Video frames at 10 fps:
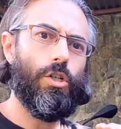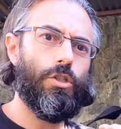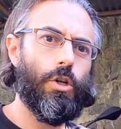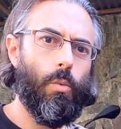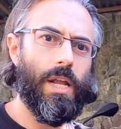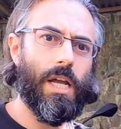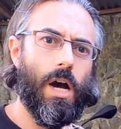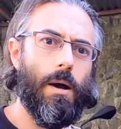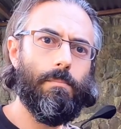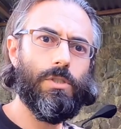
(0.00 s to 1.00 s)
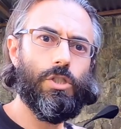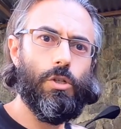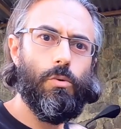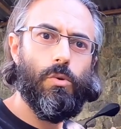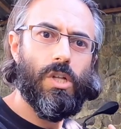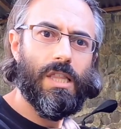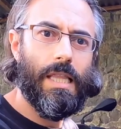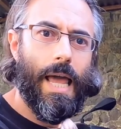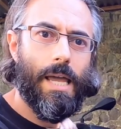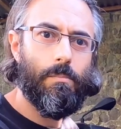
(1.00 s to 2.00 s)
So when it comes to the
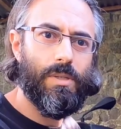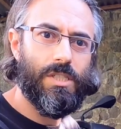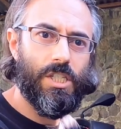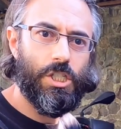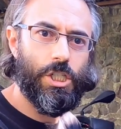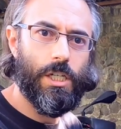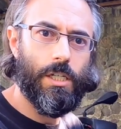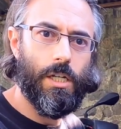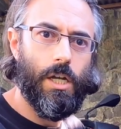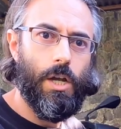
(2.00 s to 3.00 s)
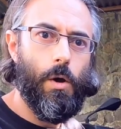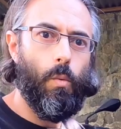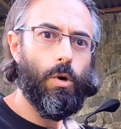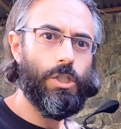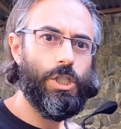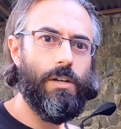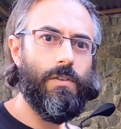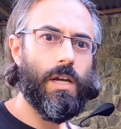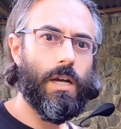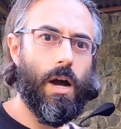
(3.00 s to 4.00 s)
laying position, we're
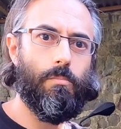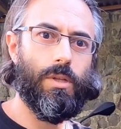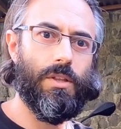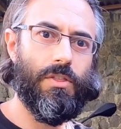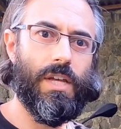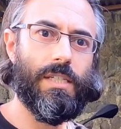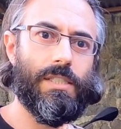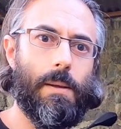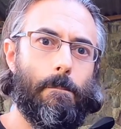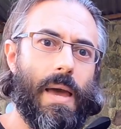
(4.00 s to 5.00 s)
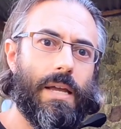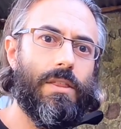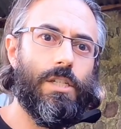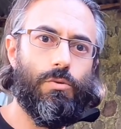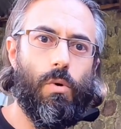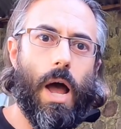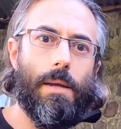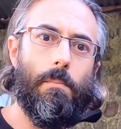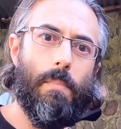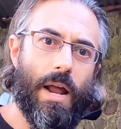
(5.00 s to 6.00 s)
achieving a couple of things that make this
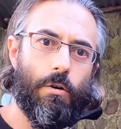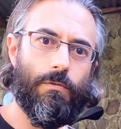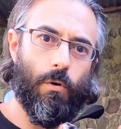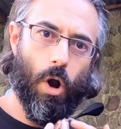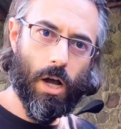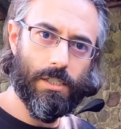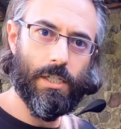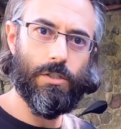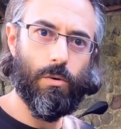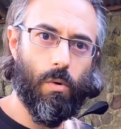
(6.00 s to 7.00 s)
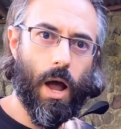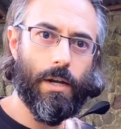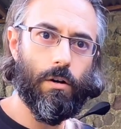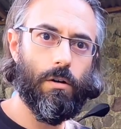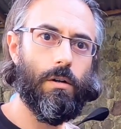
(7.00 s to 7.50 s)
ride better for us as the rider.